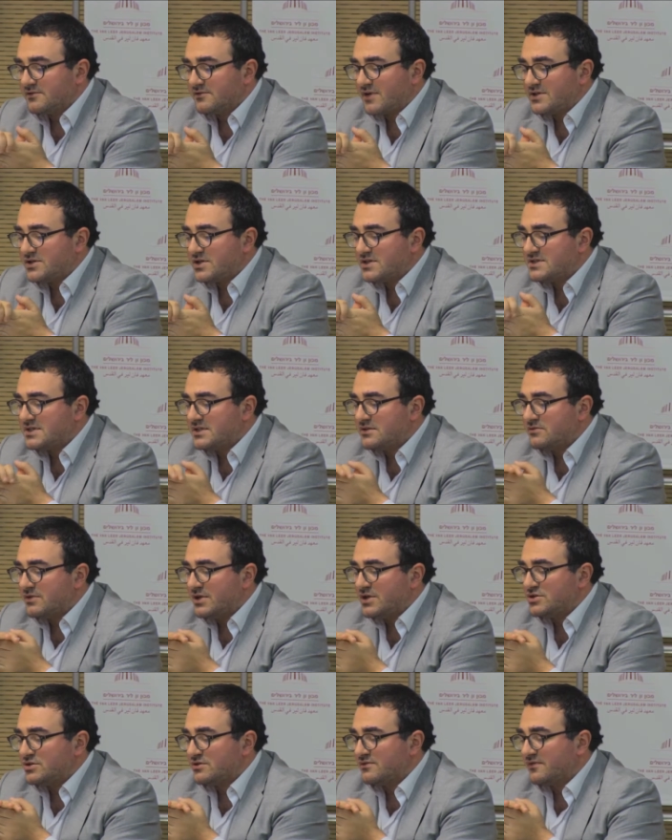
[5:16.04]
"The tragic
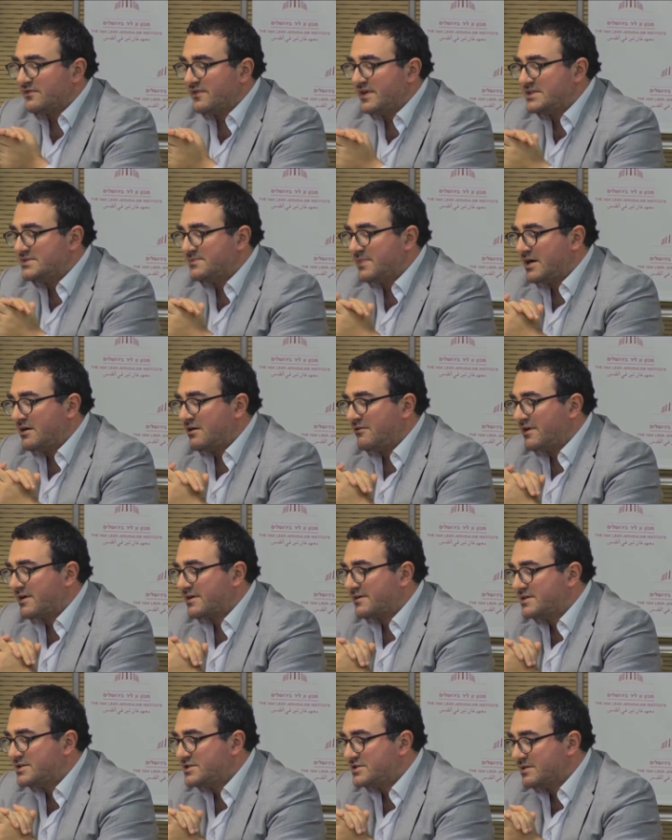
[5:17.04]
situation faced by
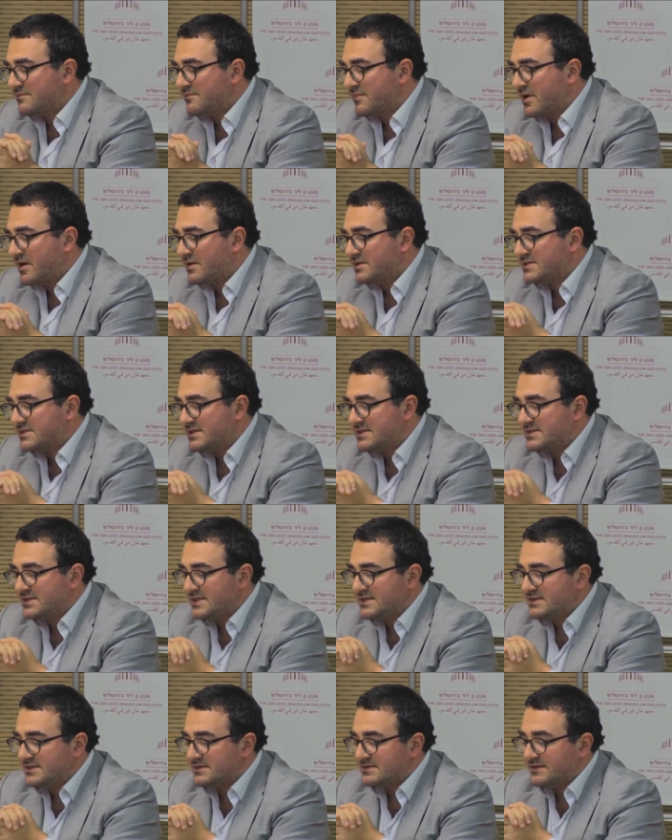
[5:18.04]
our Christian brothers and
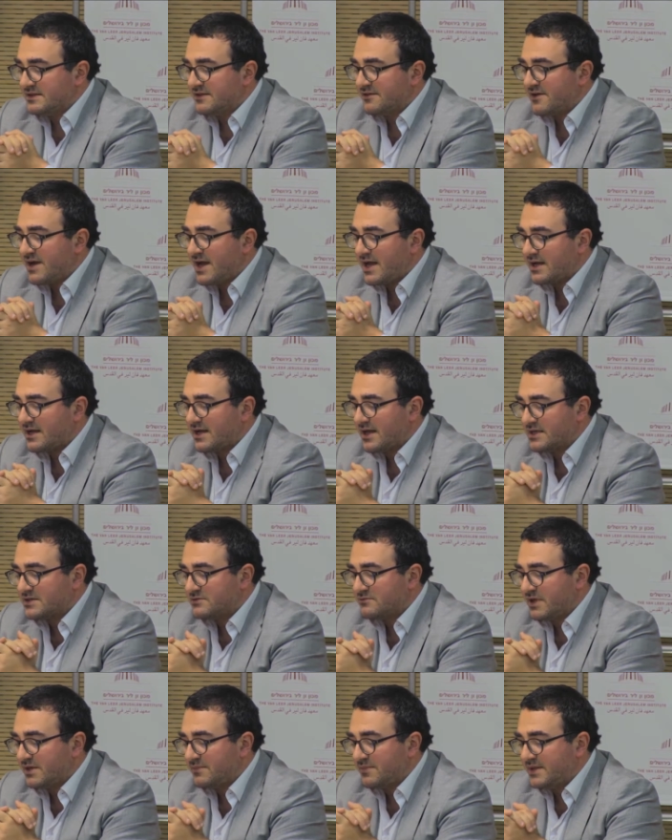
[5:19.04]
sisters in Iraq,
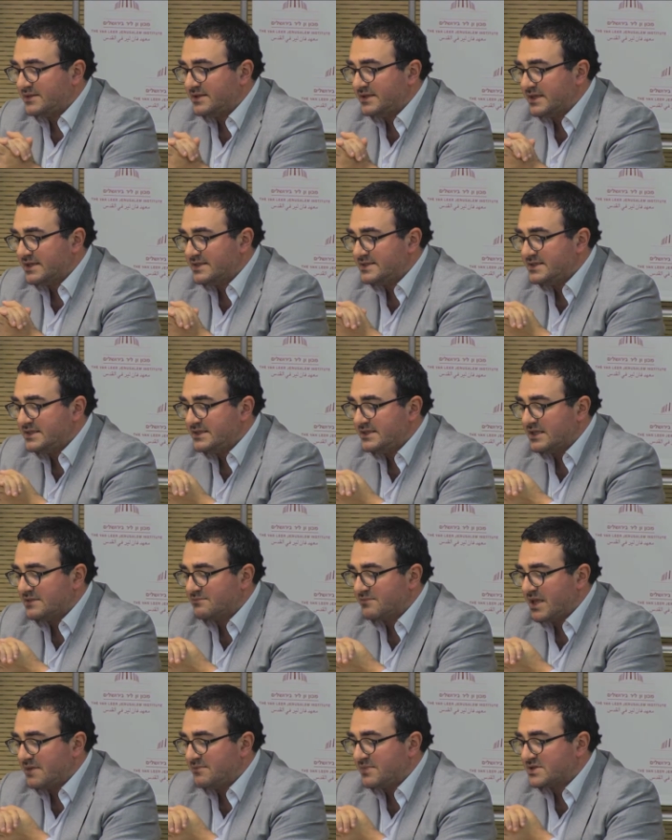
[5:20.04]
as well by the Yazidi
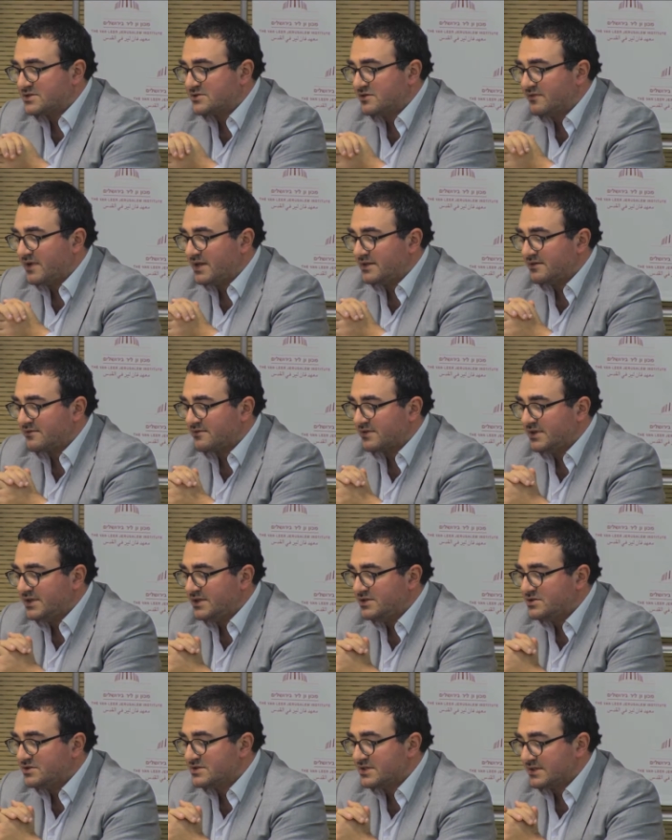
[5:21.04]
and members of other
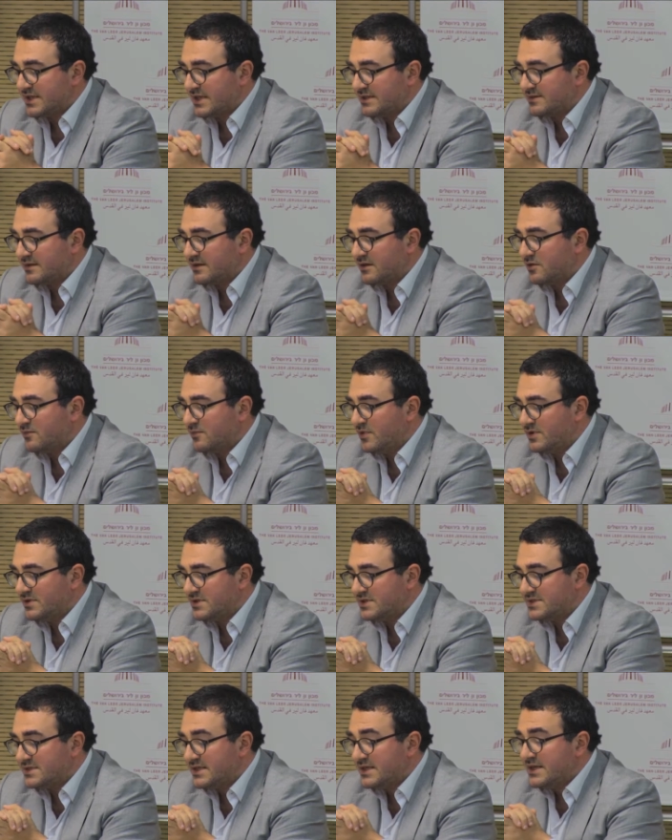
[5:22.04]
religious and ethnic
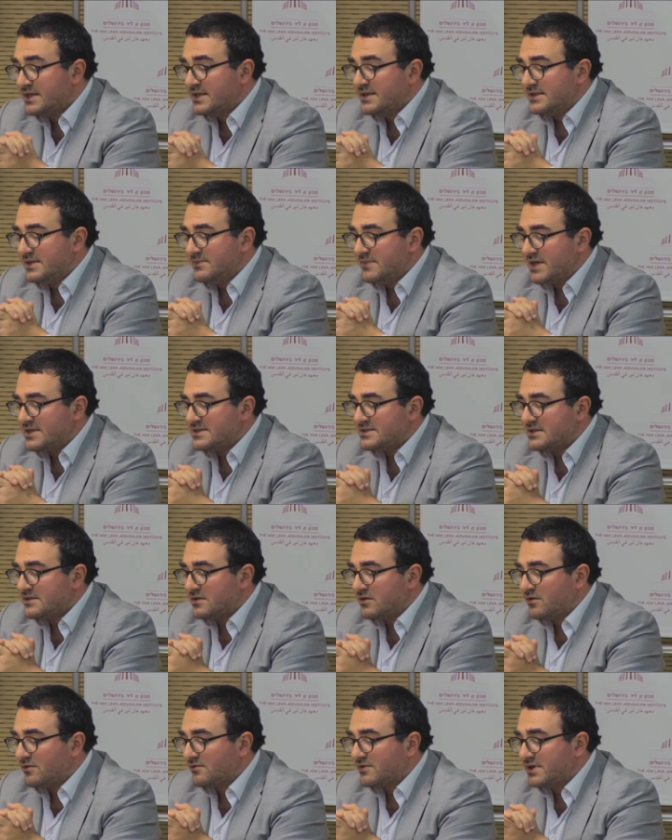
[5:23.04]
communities, demands
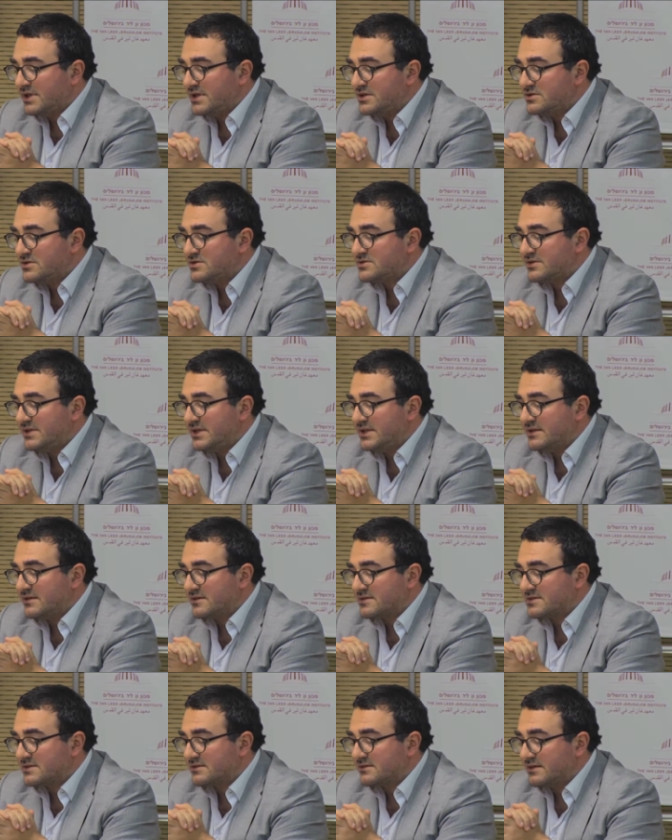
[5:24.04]
that all religious
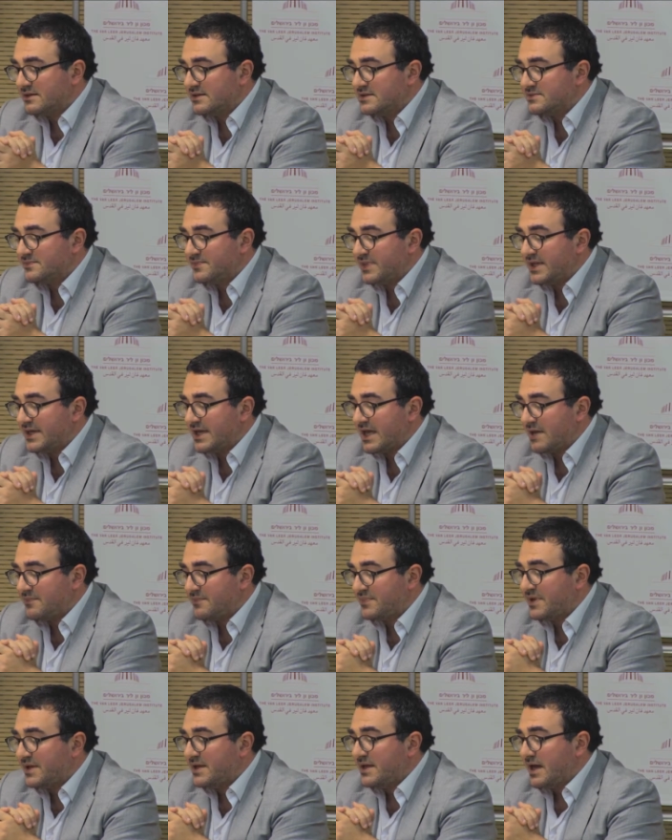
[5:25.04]
leaders clearly speak
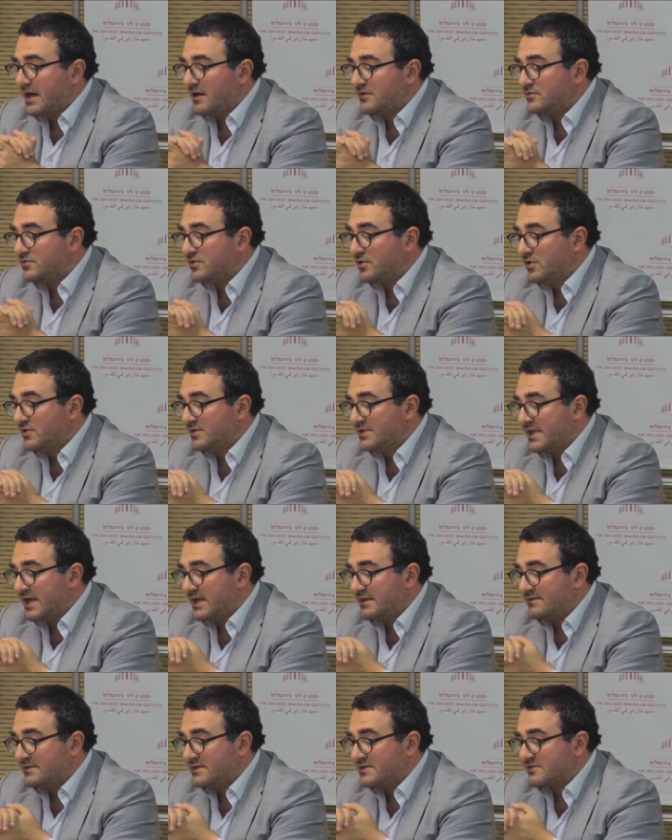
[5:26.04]
up out to
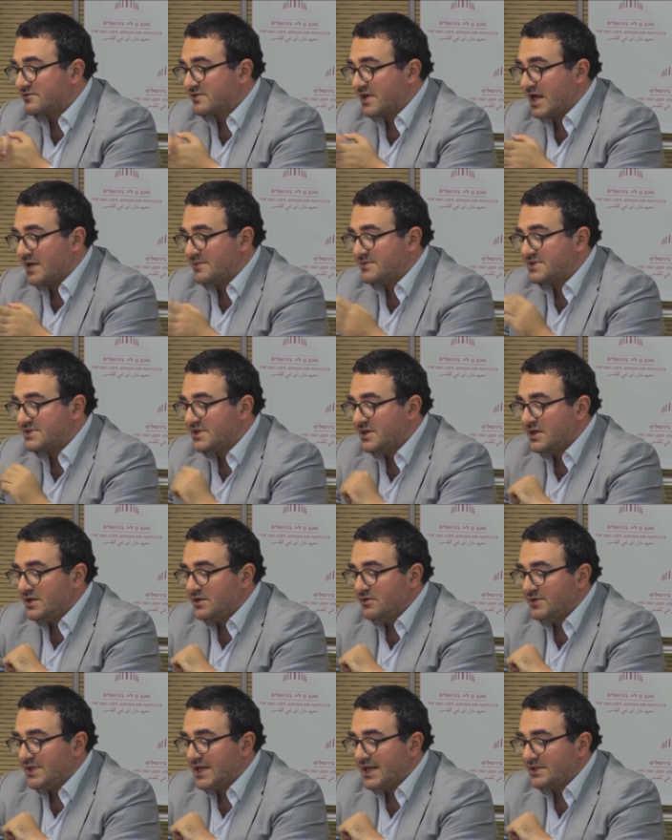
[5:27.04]
condemn these crimes,
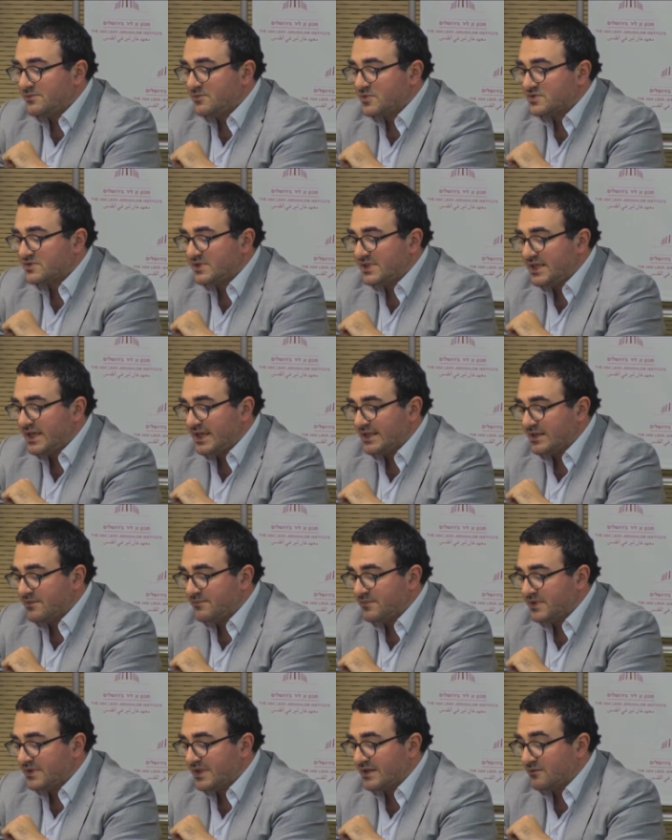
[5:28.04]
unanimously and
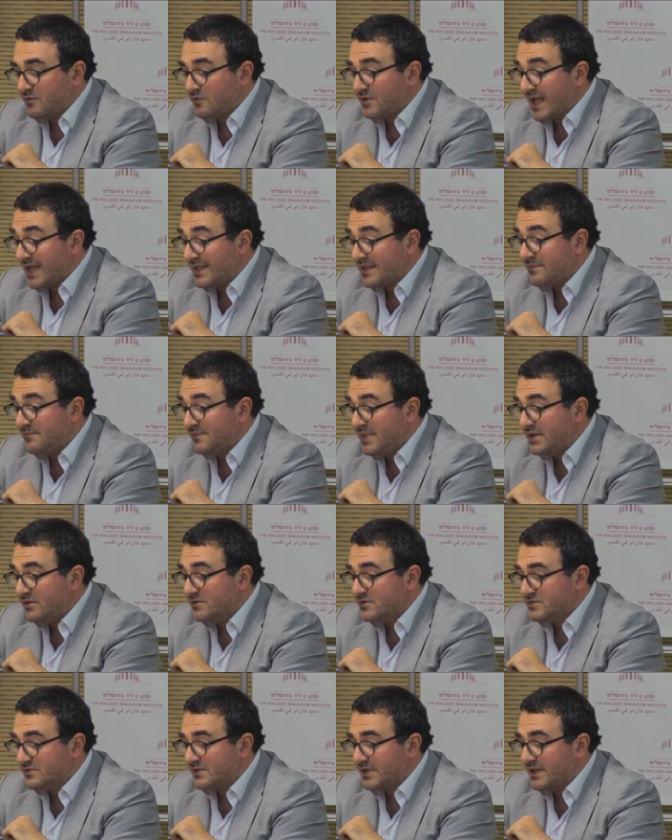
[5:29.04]

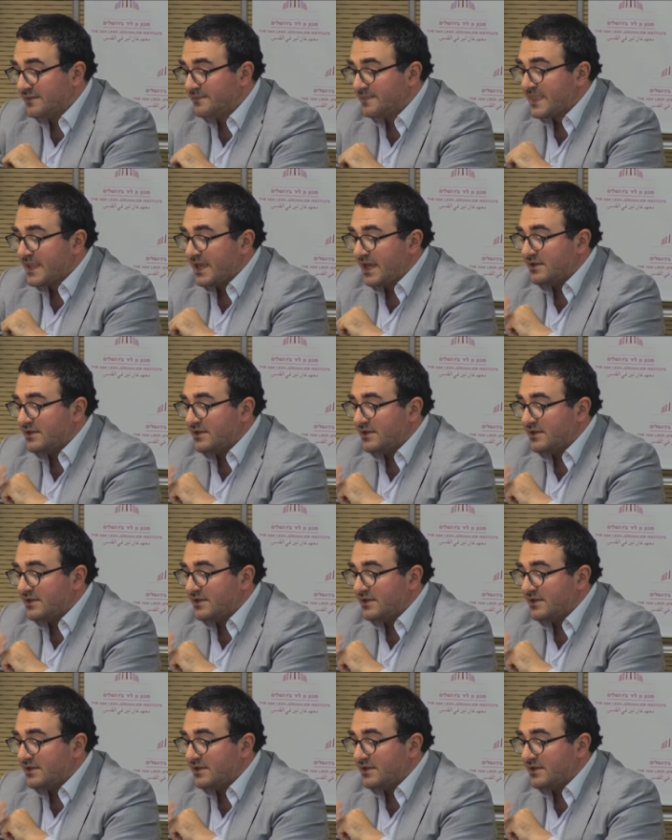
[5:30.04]
unambiguously,